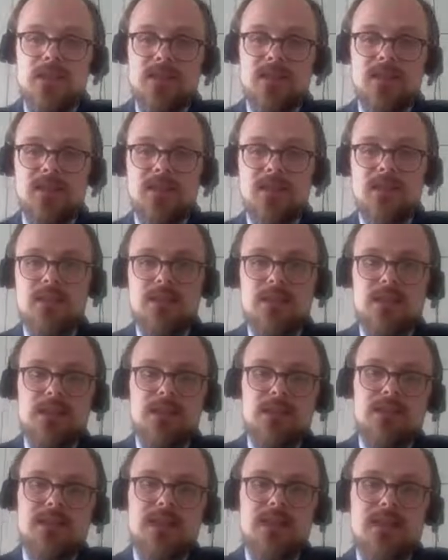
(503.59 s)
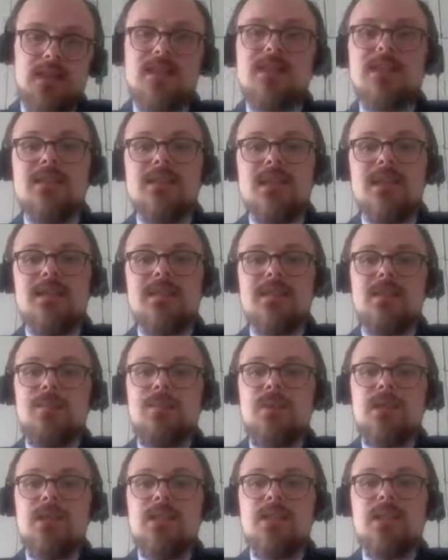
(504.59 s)
that is targeting
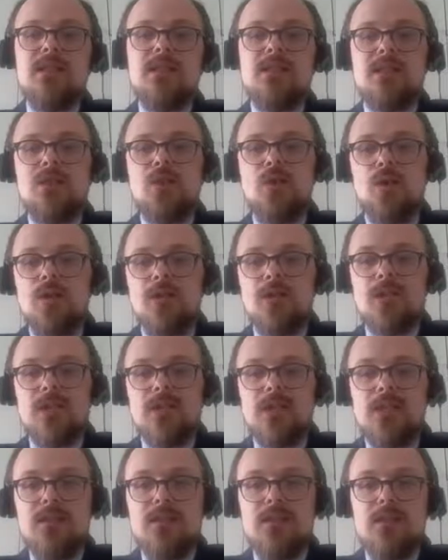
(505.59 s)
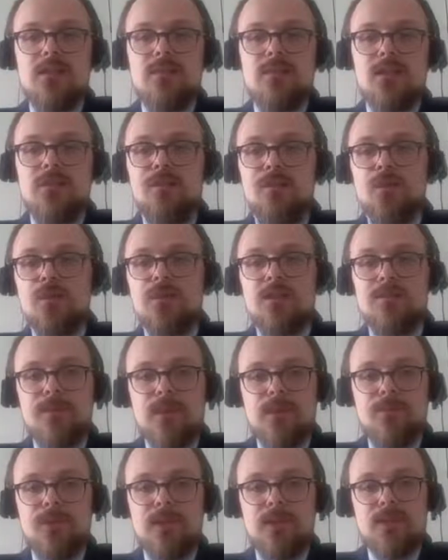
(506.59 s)
SMEs in the cold chain of the food and
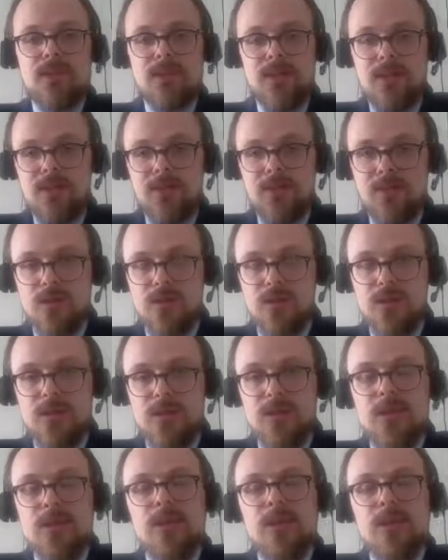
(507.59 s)
beverage sector.